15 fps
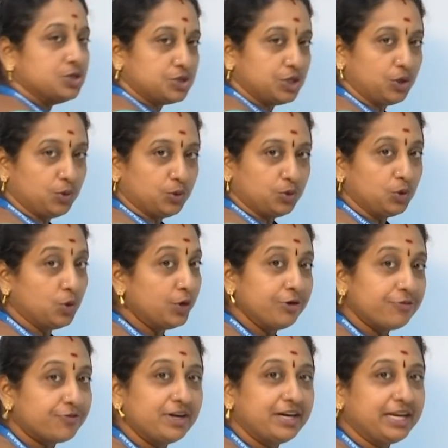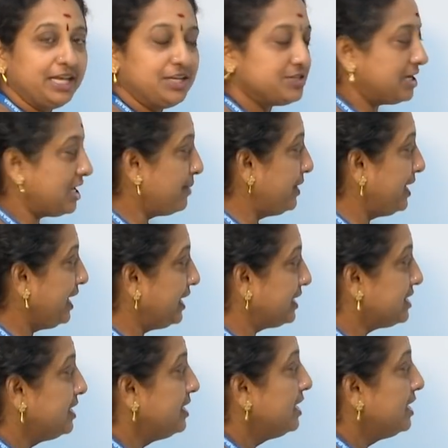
0. No different region. Am I right?